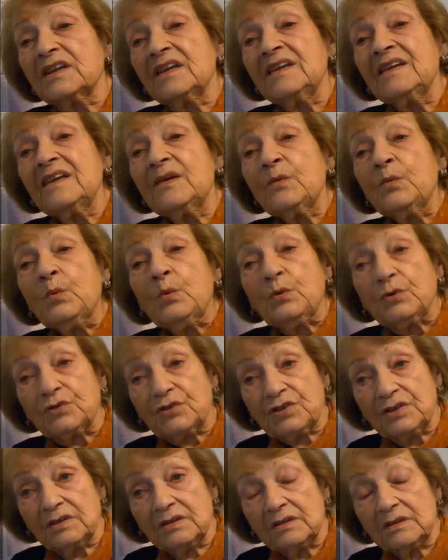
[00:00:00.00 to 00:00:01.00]
in the
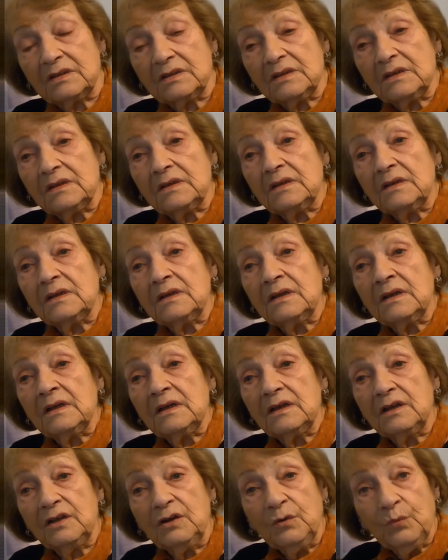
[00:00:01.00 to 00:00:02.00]
wood,
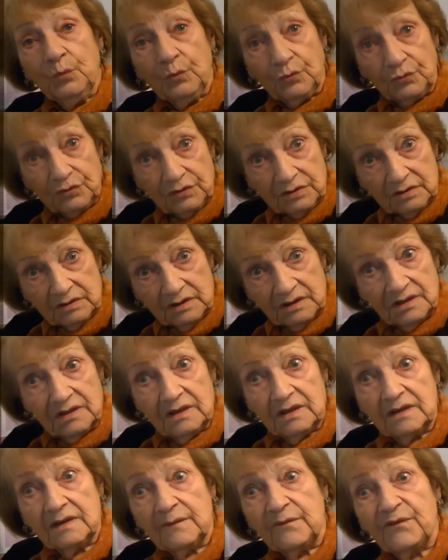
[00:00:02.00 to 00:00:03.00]
in
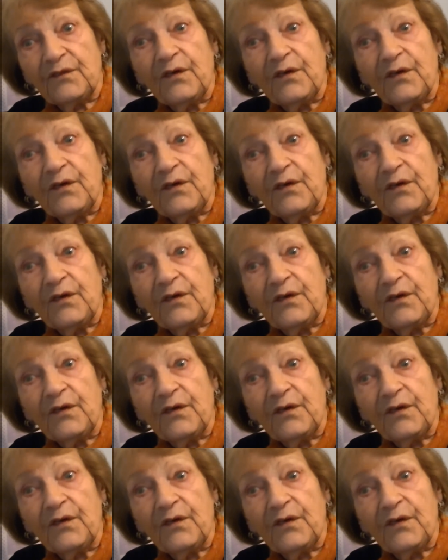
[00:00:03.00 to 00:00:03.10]
the